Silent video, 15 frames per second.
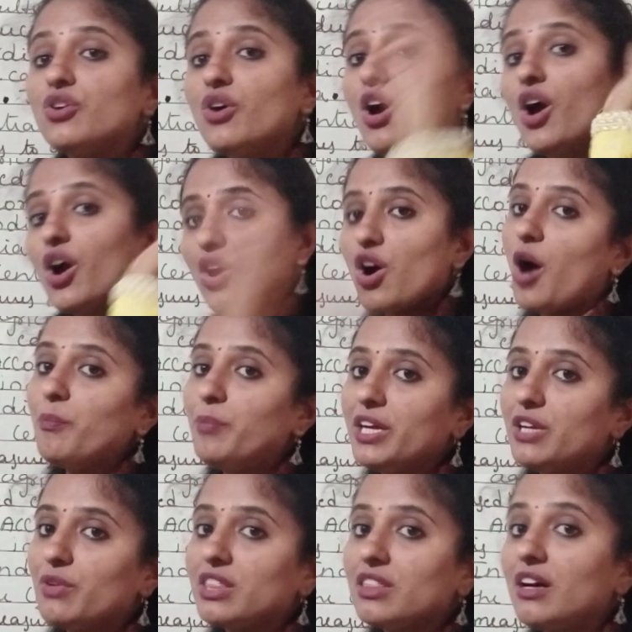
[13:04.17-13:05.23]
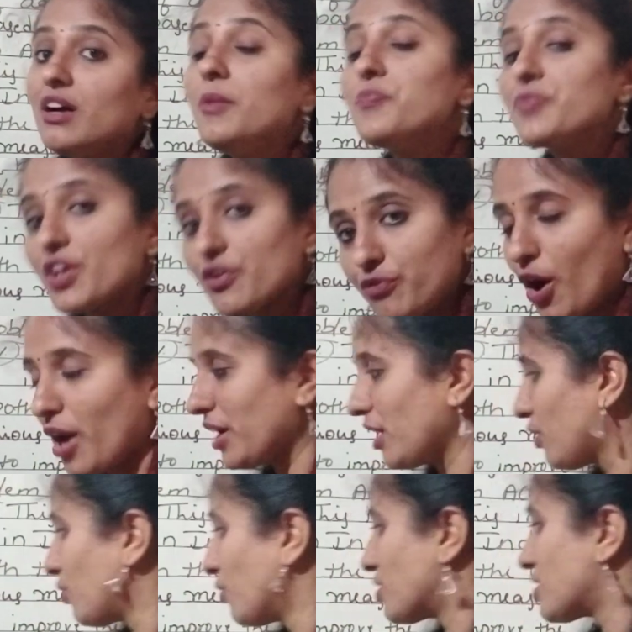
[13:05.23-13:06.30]
to compete with the foreign
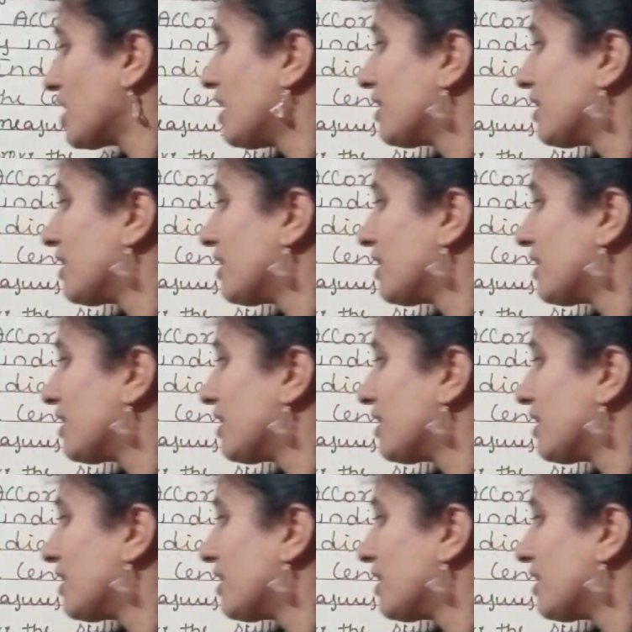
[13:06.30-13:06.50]
goods.